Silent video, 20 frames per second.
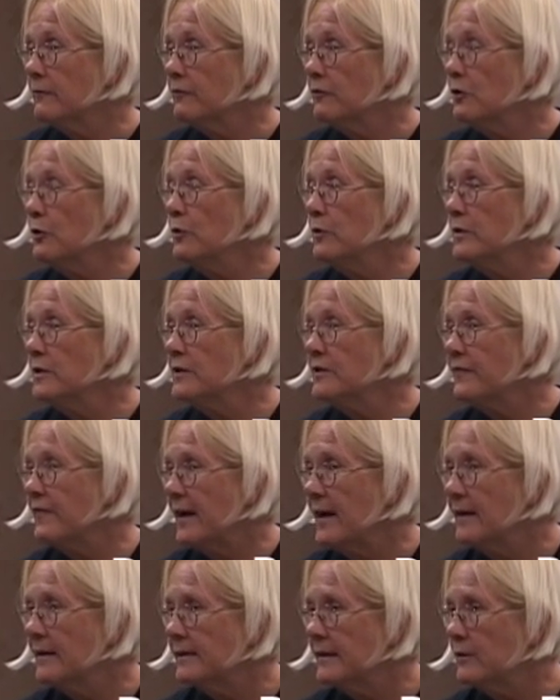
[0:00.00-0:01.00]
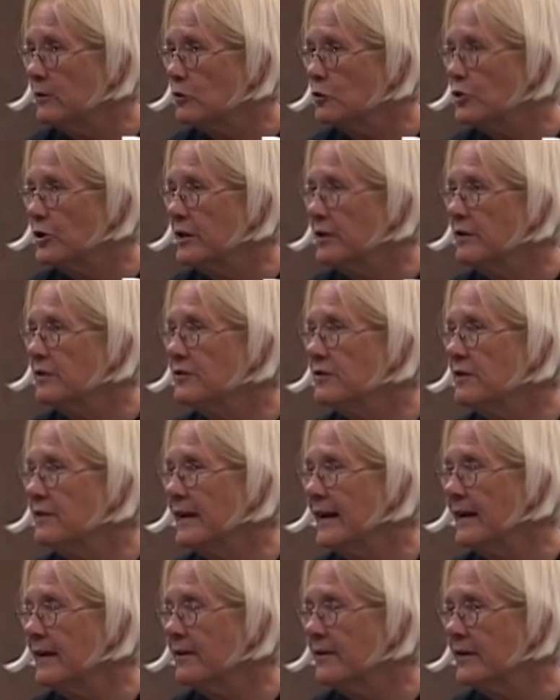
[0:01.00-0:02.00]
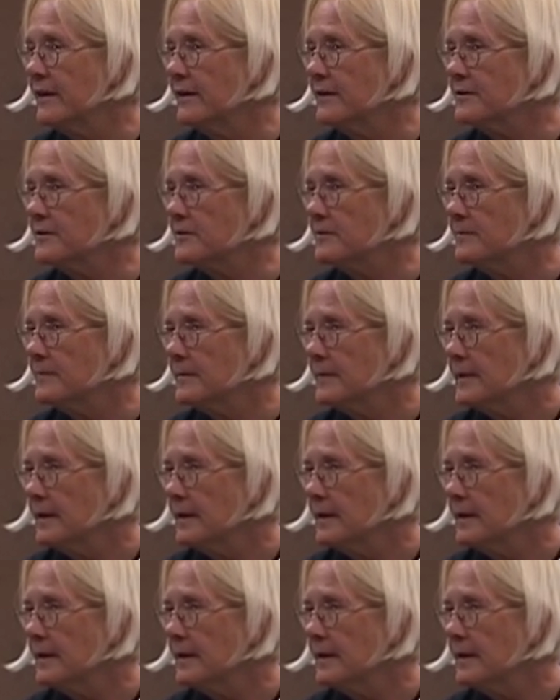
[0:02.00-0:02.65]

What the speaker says: Fluids found in her genital areas.